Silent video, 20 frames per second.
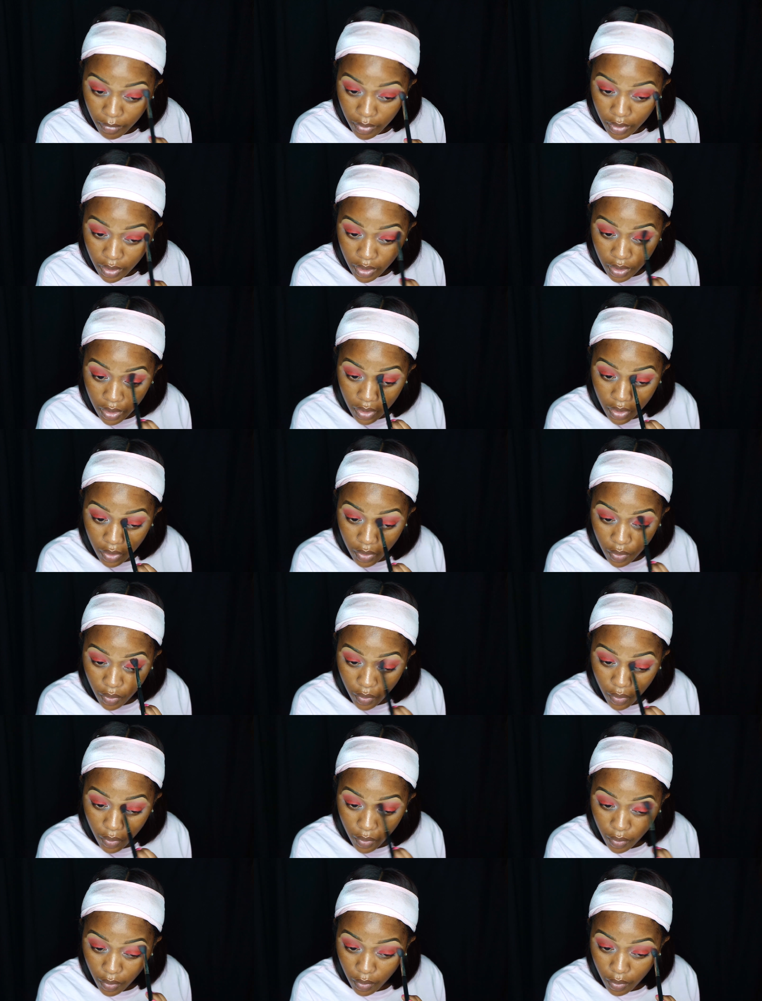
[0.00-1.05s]

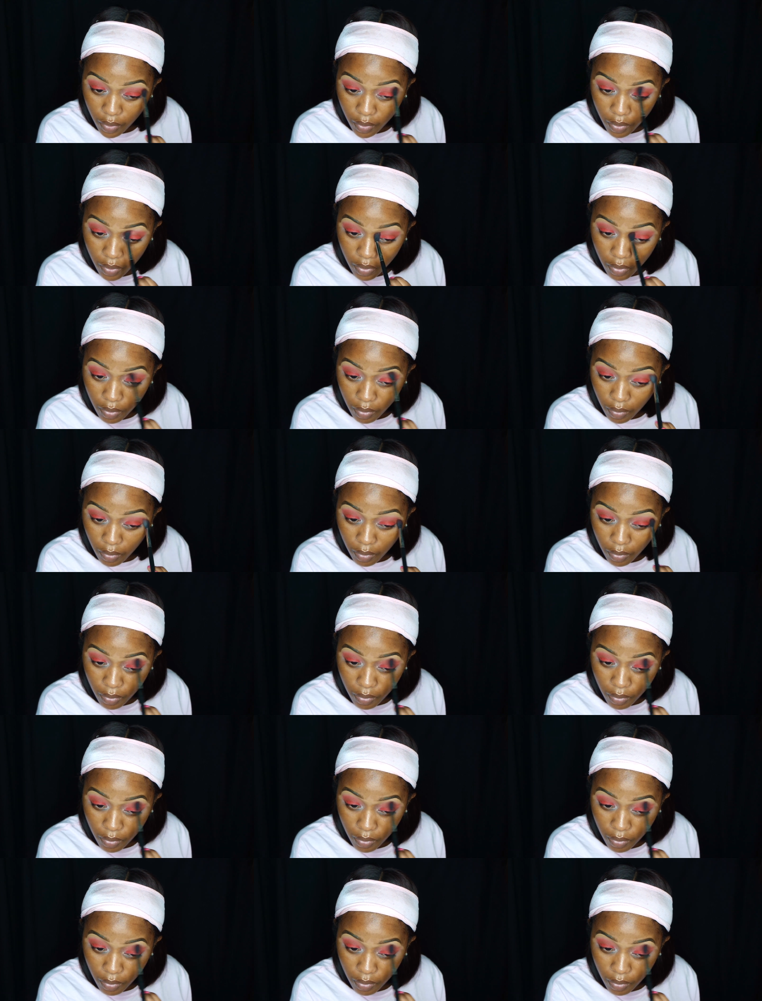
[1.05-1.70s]
[no speech]